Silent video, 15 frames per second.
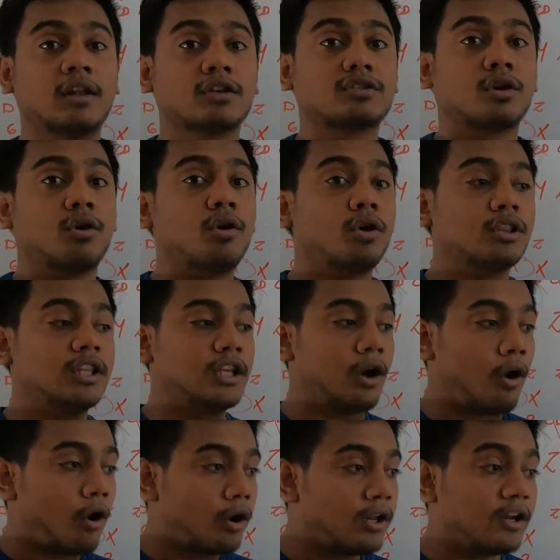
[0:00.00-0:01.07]
So the
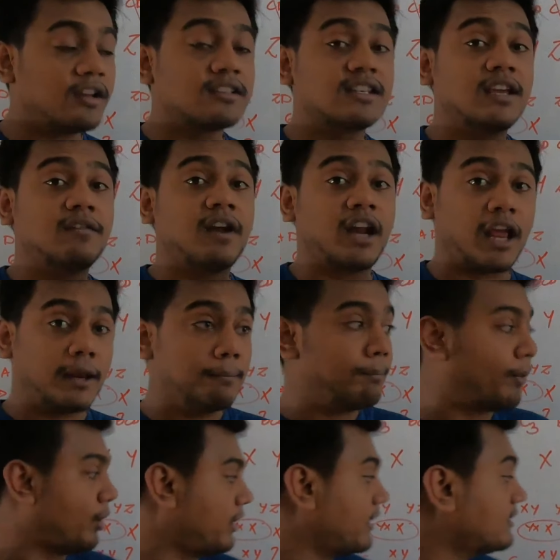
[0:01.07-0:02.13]
order is given an
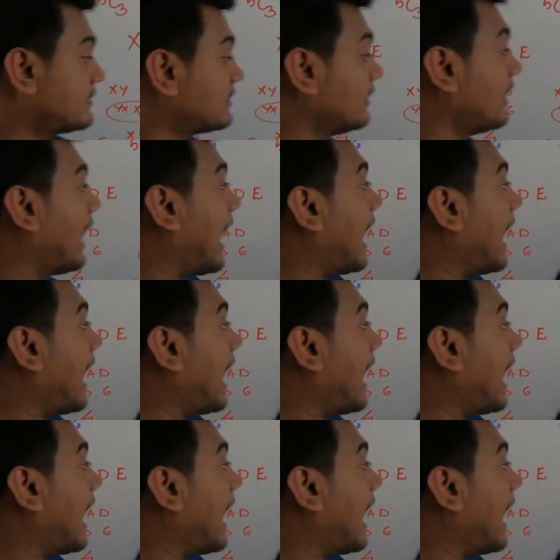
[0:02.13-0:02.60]
importance,